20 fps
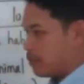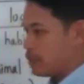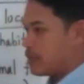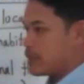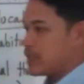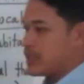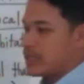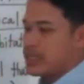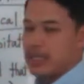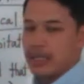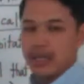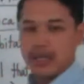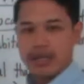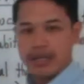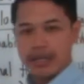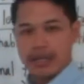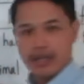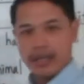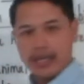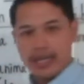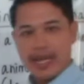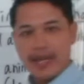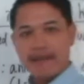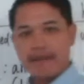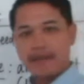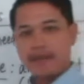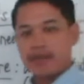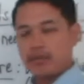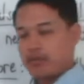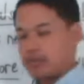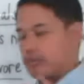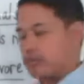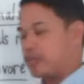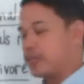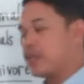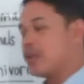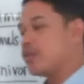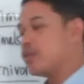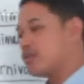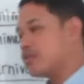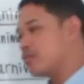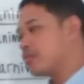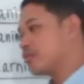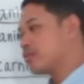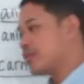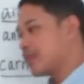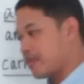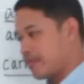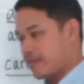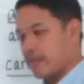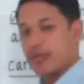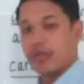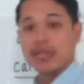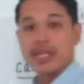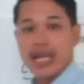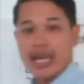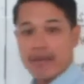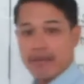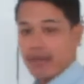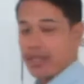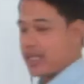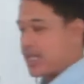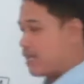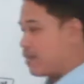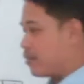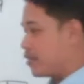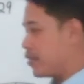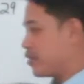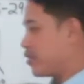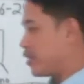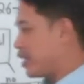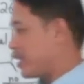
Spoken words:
we have to know some vocabularies,